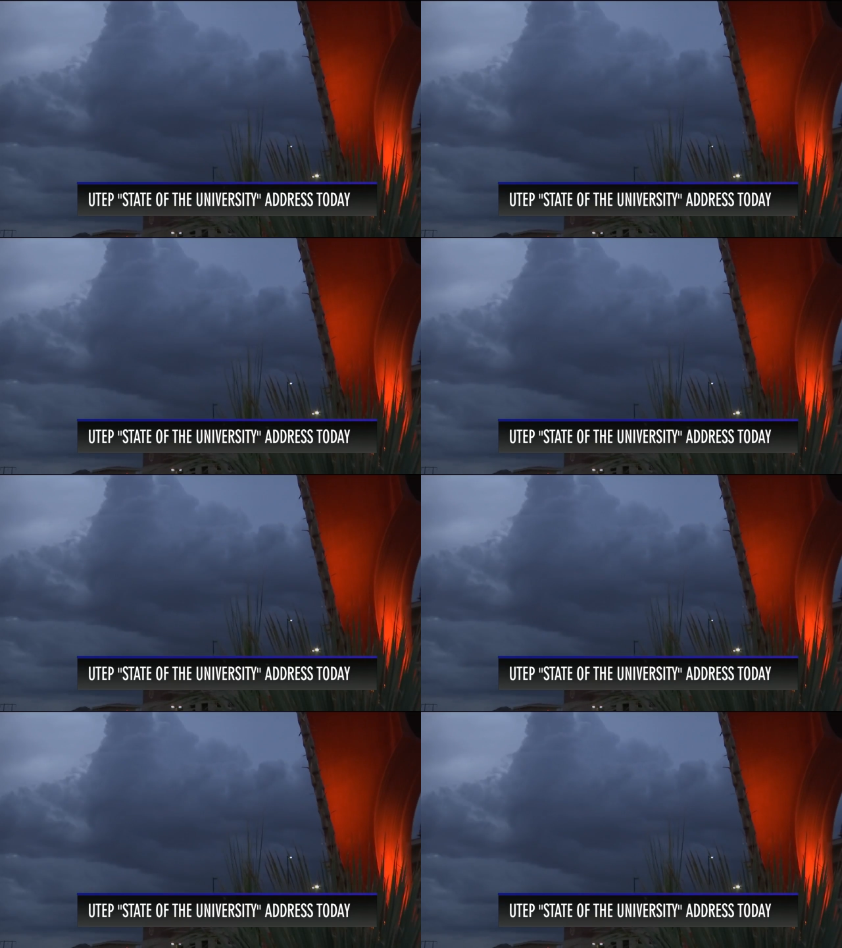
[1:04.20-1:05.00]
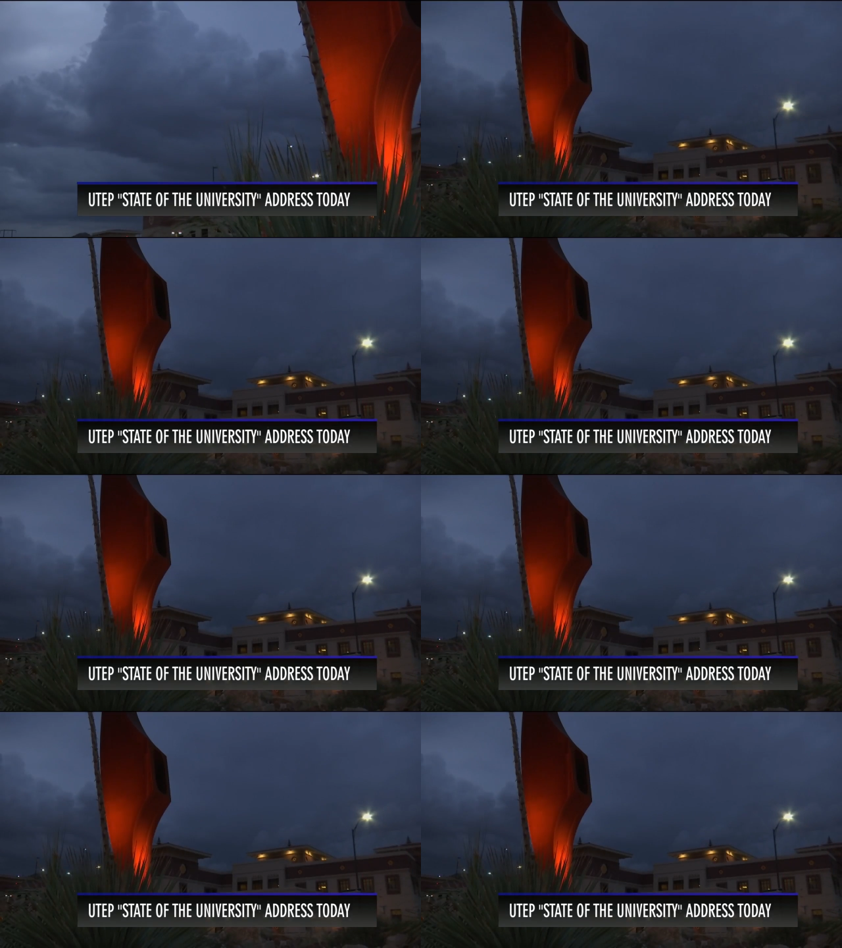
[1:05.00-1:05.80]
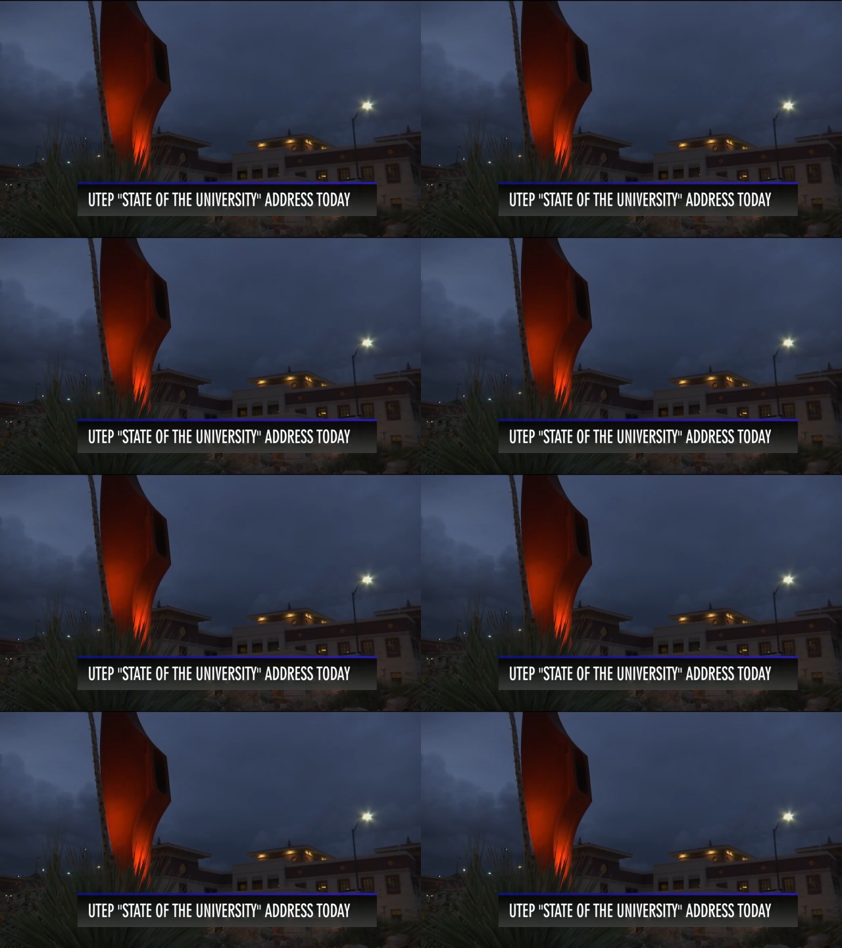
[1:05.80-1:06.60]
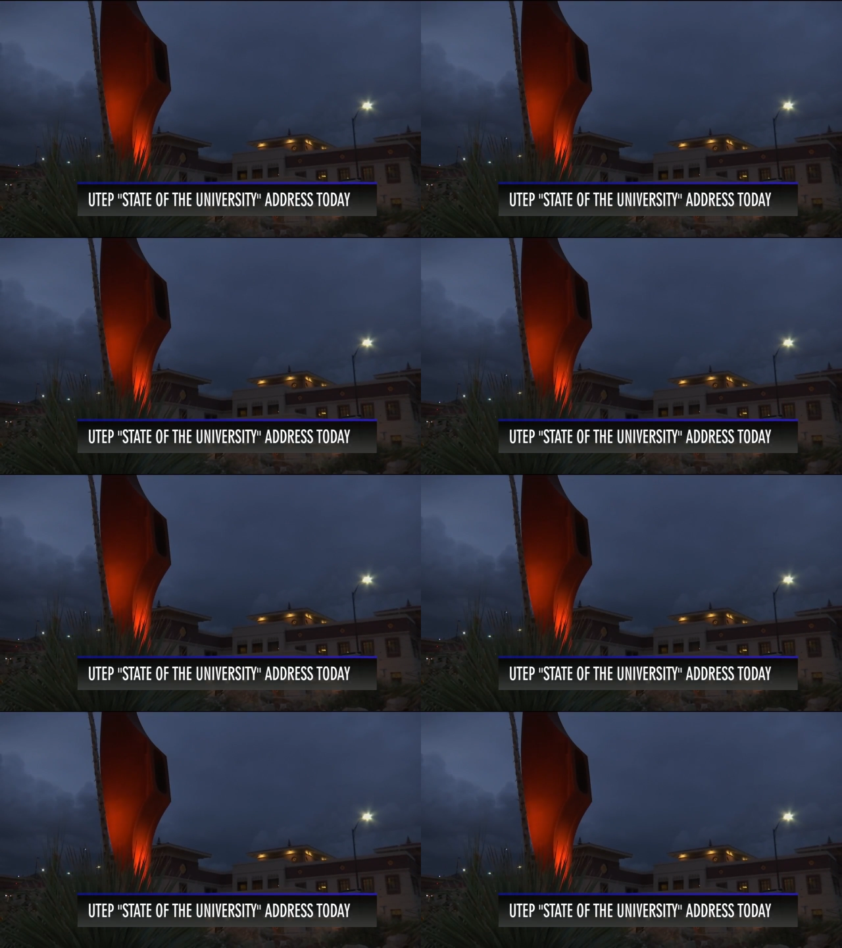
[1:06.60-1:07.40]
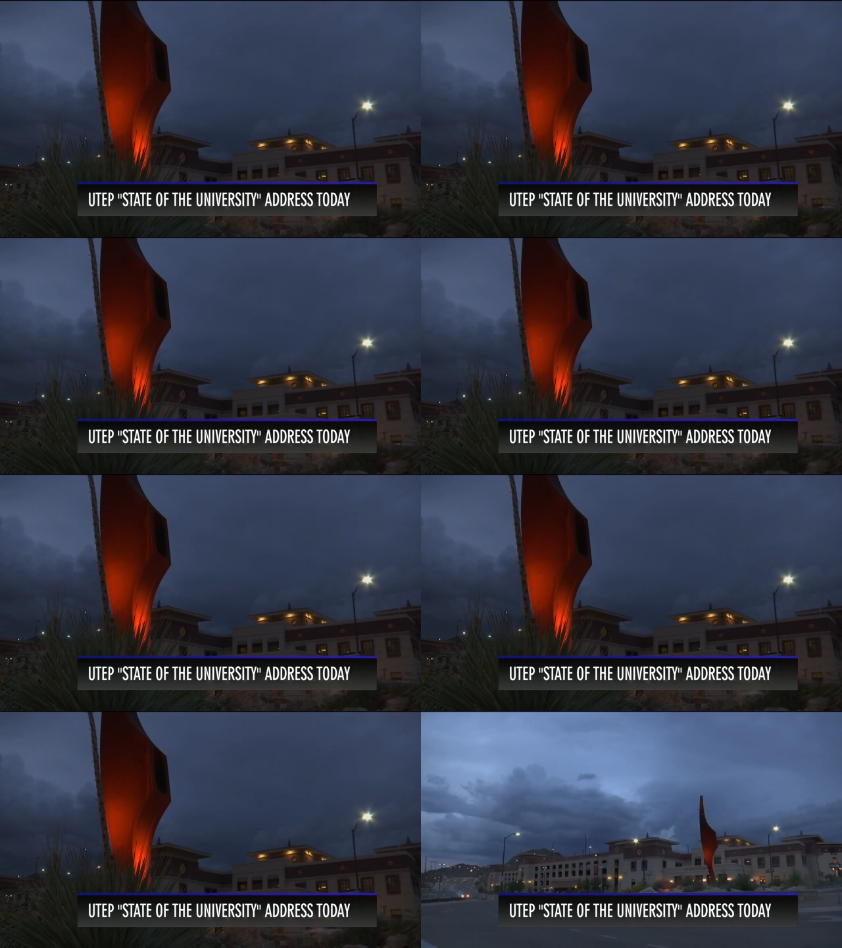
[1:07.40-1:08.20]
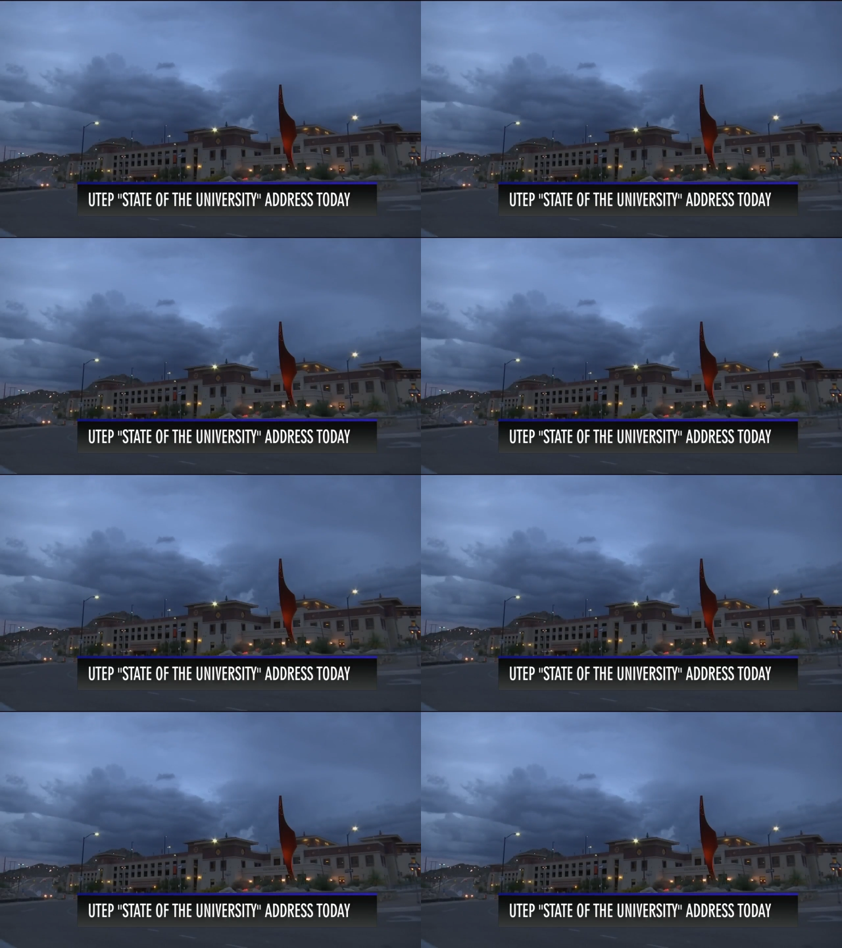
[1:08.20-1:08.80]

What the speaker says: (no speaker visible)